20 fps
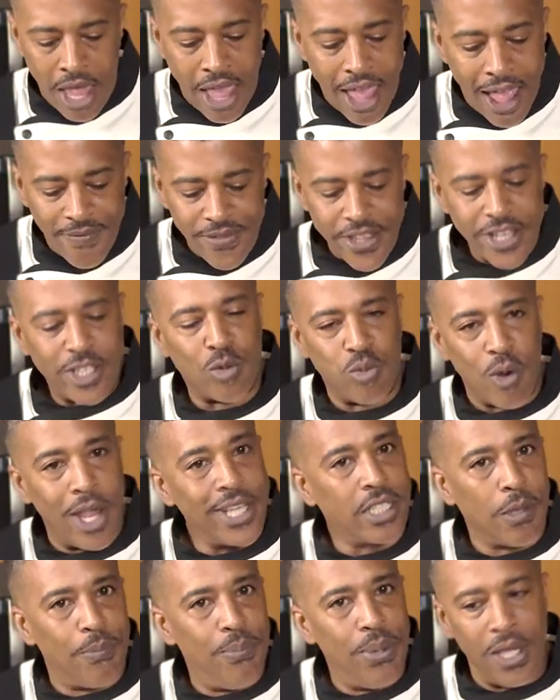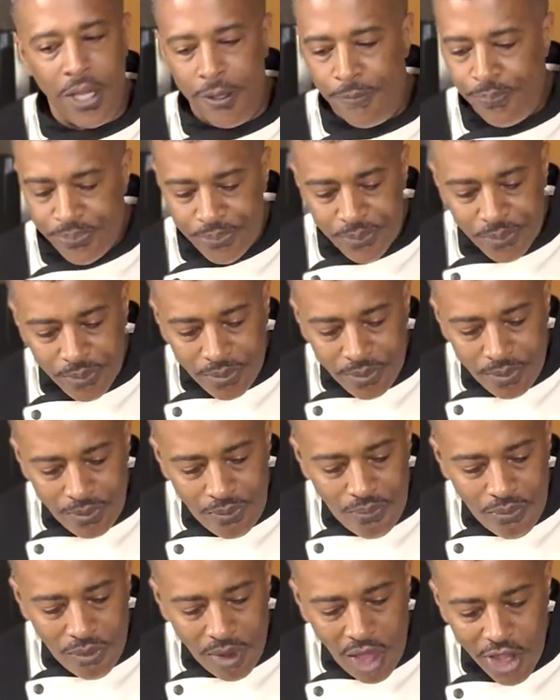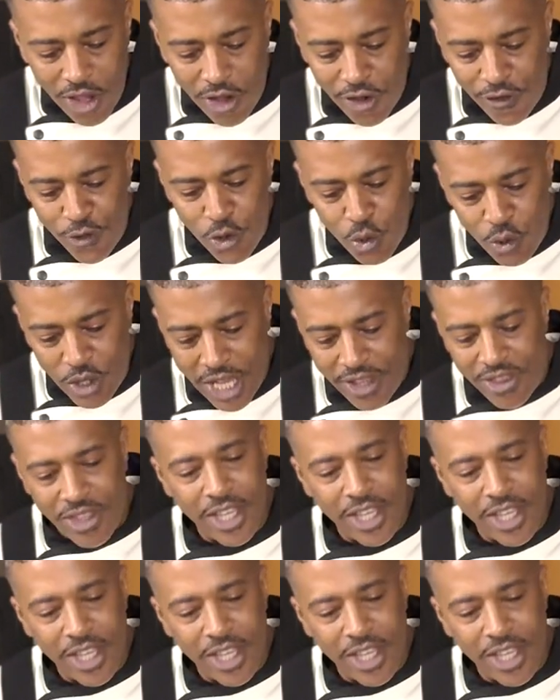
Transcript: And this recipe, if you get